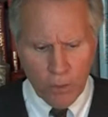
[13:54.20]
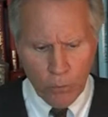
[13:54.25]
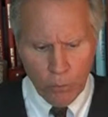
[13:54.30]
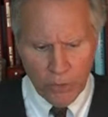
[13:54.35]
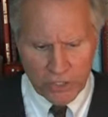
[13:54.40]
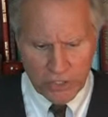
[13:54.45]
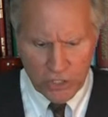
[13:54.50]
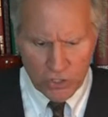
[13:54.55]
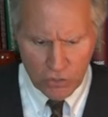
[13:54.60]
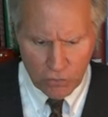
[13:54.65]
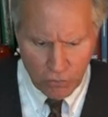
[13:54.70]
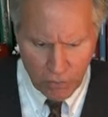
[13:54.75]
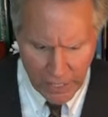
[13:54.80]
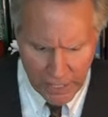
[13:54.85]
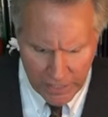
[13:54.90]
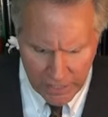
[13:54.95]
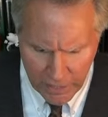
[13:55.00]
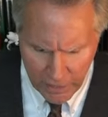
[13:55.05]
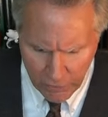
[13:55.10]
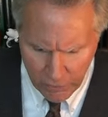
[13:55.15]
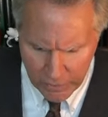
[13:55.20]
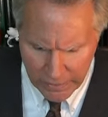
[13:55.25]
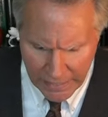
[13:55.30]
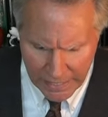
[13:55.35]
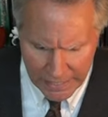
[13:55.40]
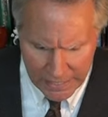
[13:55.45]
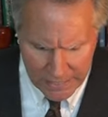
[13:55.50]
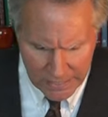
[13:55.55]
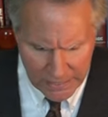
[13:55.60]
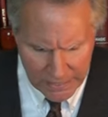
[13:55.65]
which is right here in
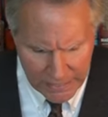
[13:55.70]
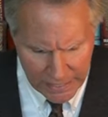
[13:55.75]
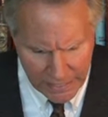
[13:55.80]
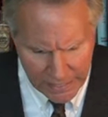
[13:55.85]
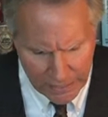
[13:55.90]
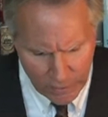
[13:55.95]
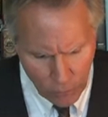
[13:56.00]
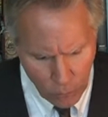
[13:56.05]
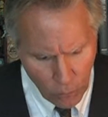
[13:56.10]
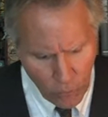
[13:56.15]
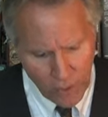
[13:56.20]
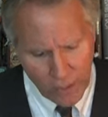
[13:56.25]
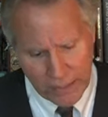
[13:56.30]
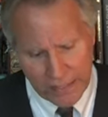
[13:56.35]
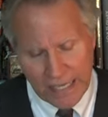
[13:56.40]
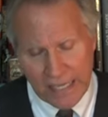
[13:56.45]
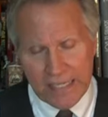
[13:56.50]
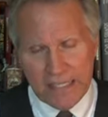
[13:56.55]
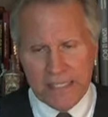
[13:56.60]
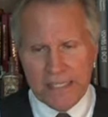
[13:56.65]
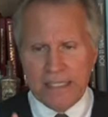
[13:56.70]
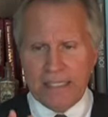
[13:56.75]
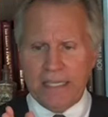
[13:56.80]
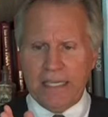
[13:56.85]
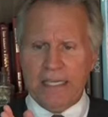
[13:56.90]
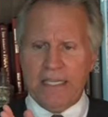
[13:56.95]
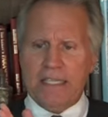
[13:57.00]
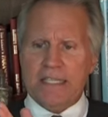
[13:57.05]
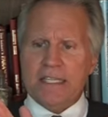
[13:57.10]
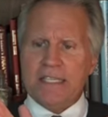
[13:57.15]
1881,
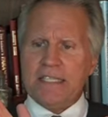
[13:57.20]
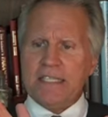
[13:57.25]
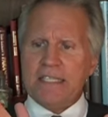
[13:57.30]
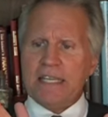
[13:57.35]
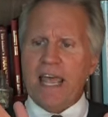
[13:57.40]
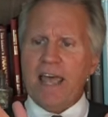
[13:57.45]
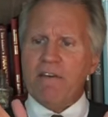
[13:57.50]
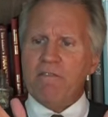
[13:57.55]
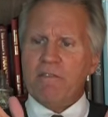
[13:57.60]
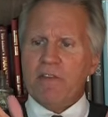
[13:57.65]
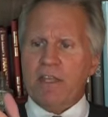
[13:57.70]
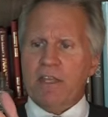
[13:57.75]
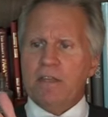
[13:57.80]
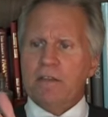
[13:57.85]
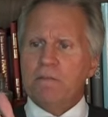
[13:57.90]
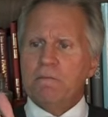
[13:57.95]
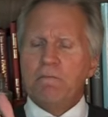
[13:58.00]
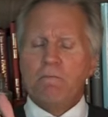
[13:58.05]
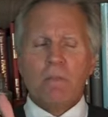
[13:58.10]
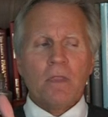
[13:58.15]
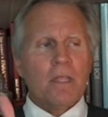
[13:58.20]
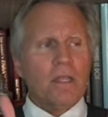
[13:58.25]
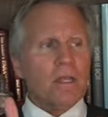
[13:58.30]
1887.